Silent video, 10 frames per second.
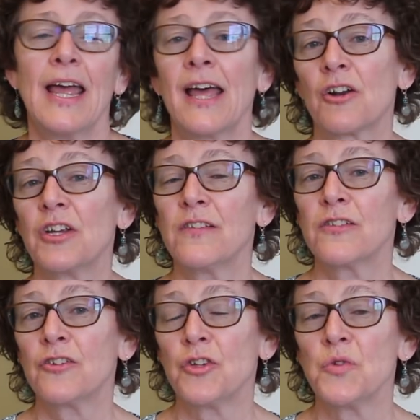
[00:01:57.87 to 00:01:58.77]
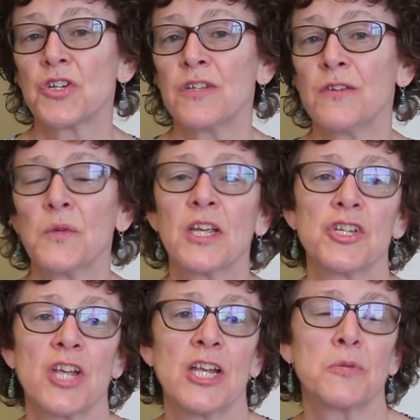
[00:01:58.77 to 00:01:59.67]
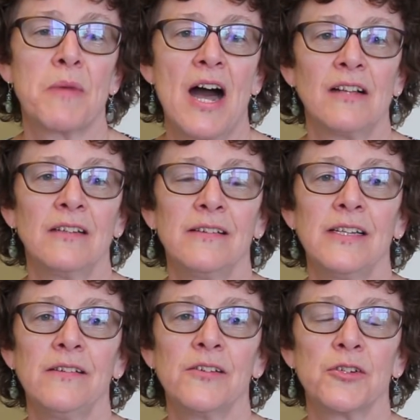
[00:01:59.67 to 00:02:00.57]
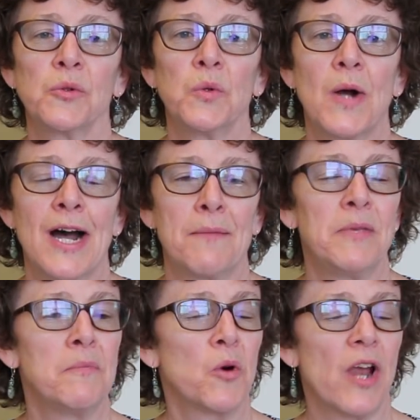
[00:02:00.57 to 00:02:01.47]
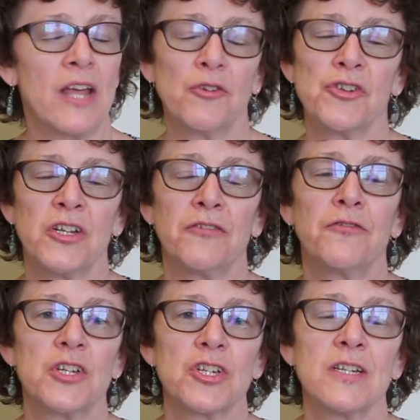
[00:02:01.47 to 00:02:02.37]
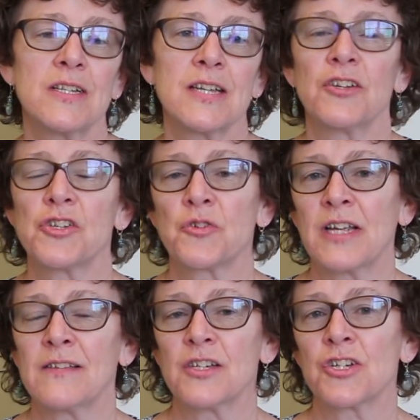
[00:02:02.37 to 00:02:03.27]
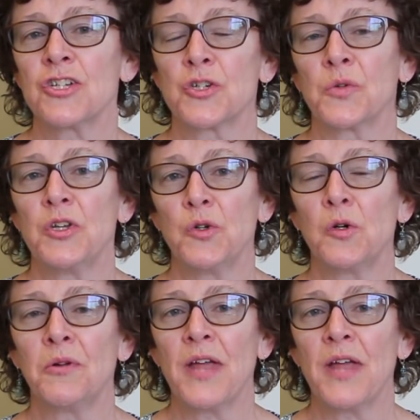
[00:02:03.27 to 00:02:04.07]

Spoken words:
At our institutions, we can change policies to be more energy efficient and to transition to renewable